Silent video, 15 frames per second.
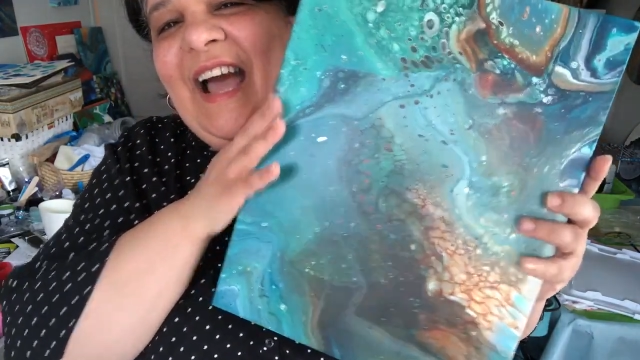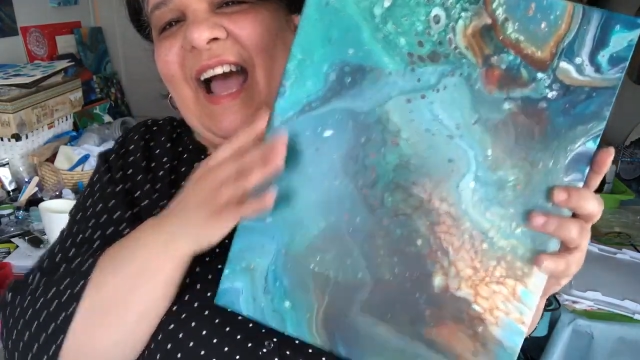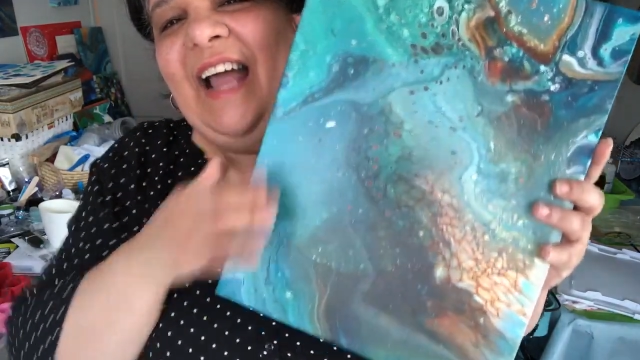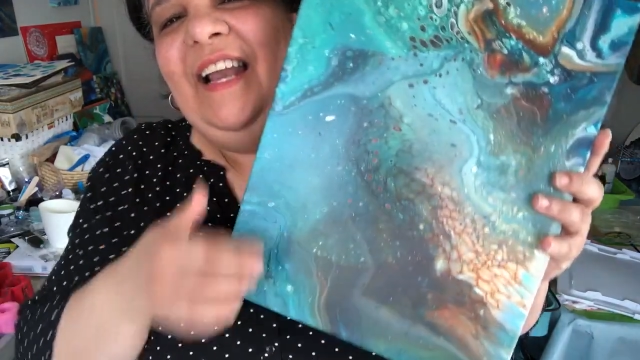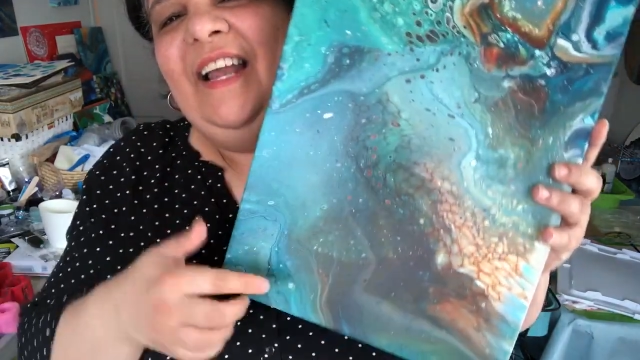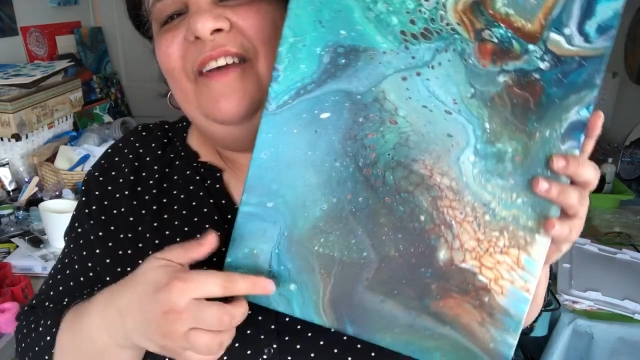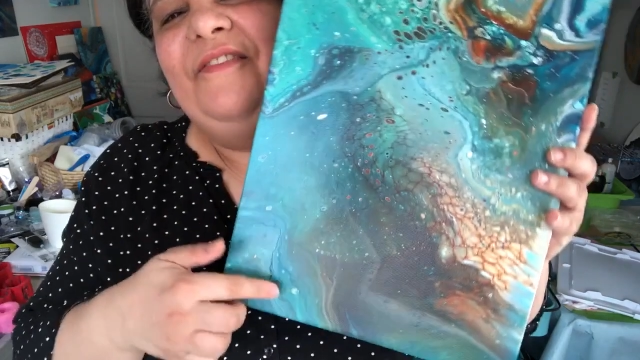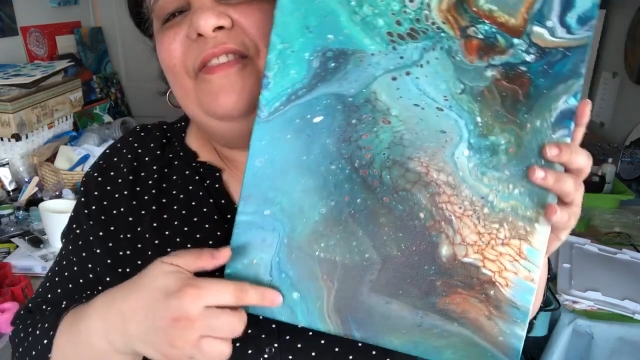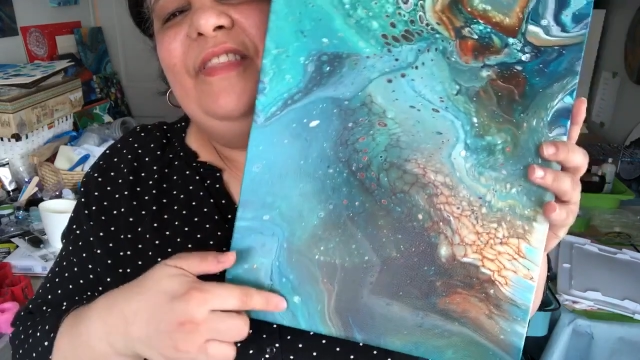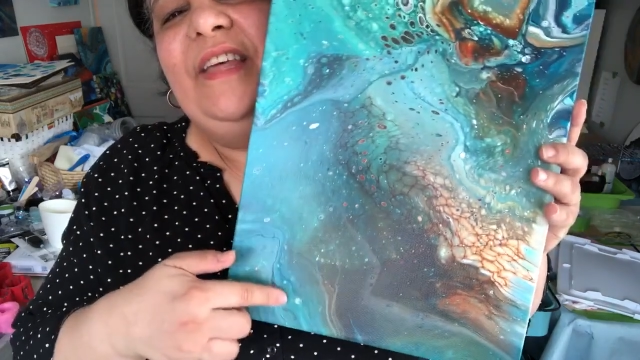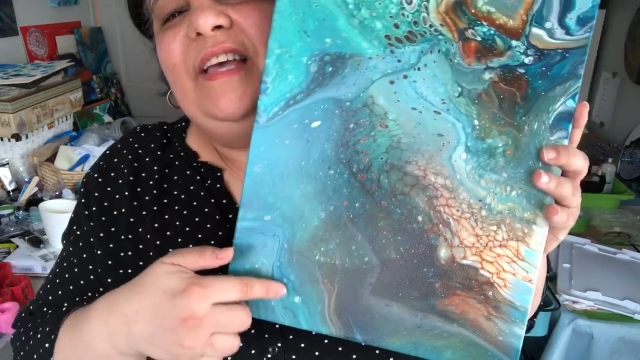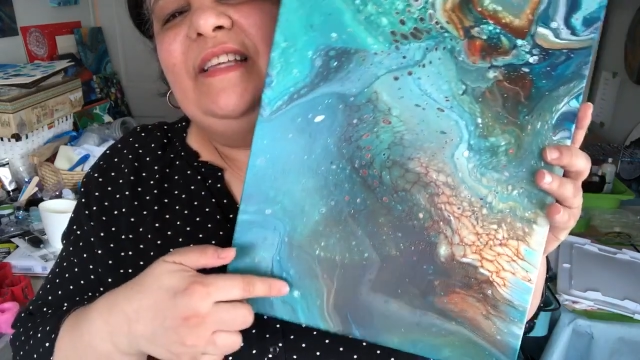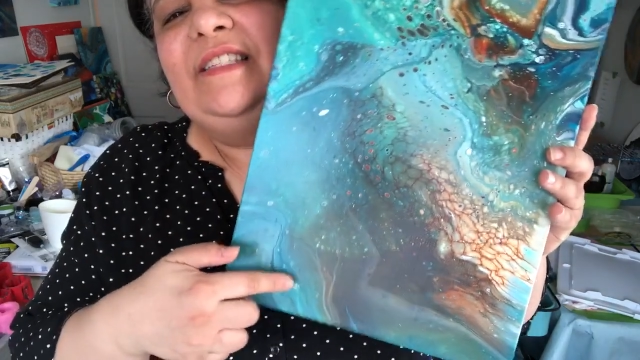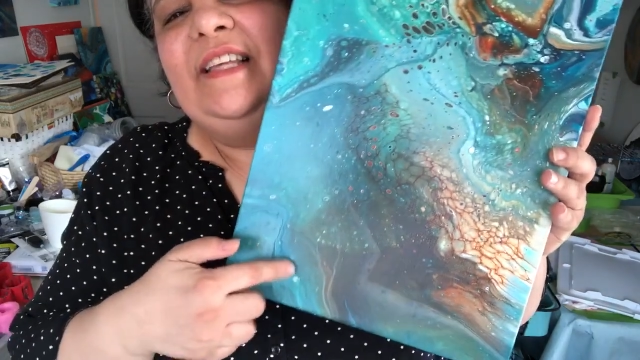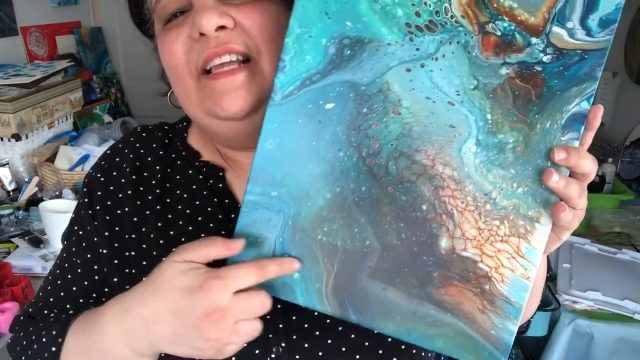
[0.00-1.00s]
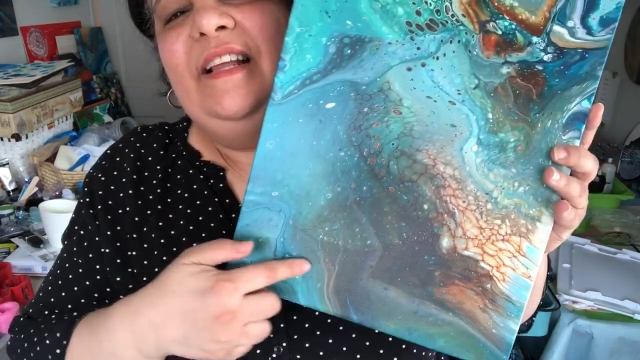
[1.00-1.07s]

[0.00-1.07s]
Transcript: I love this.